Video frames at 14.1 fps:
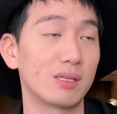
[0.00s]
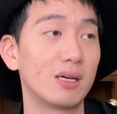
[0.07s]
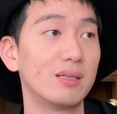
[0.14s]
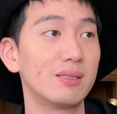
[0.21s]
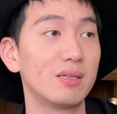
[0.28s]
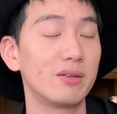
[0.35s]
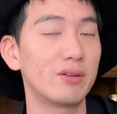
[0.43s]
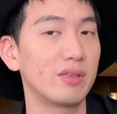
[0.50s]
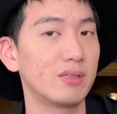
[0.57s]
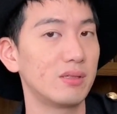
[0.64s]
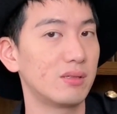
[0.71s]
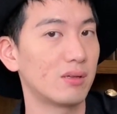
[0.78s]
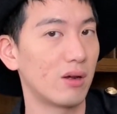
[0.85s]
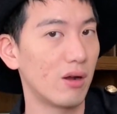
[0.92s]
Consider this
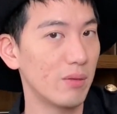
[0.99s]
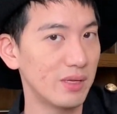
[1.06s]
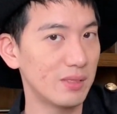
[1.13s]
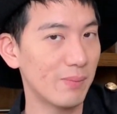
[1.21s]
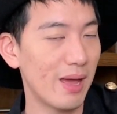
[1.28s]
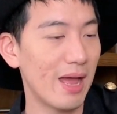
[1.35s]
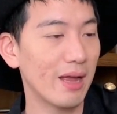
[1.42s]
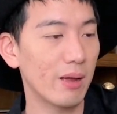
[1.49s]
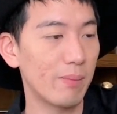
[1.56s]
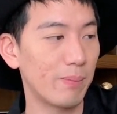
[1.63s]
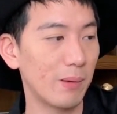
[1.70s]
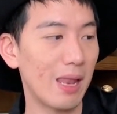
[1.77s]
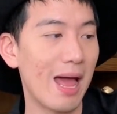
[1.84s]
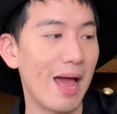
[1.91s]
is a Hermes bag, a
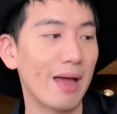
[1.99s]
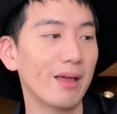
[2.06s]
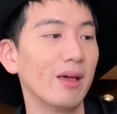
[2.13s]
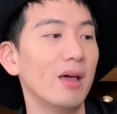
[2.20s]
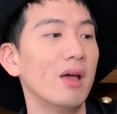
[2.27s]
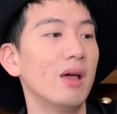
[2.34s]
black